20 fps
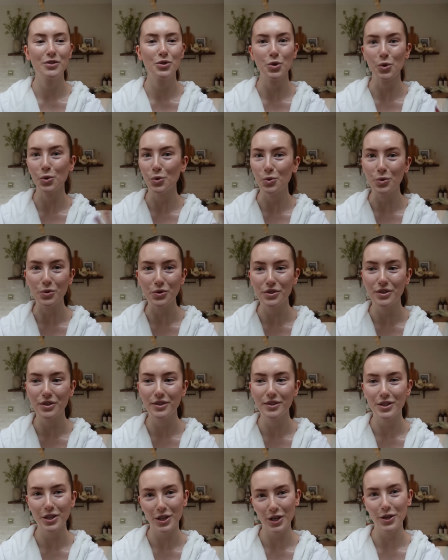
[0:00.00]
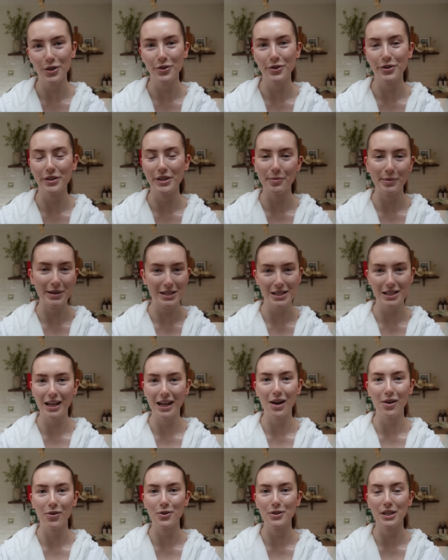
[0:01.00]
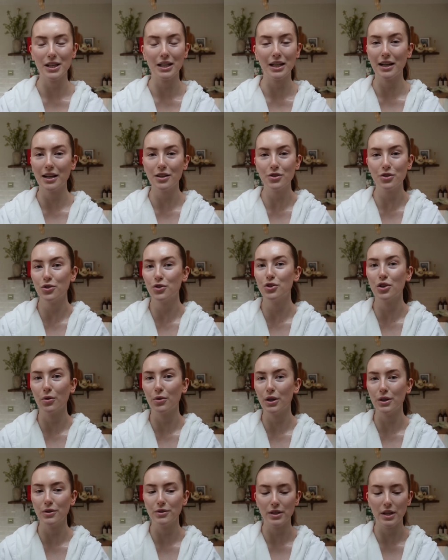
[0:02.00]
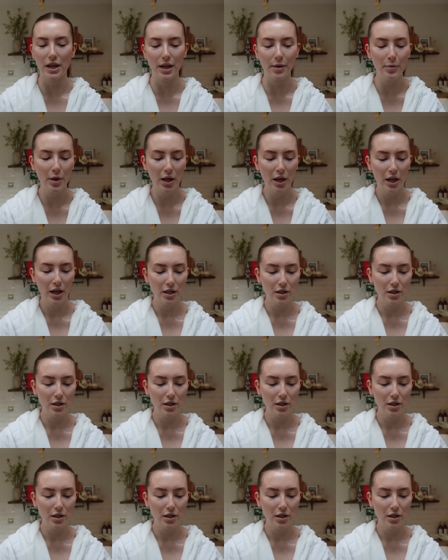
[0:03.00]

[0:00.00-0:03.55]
tools to use in my skincare routine and I just don't use them.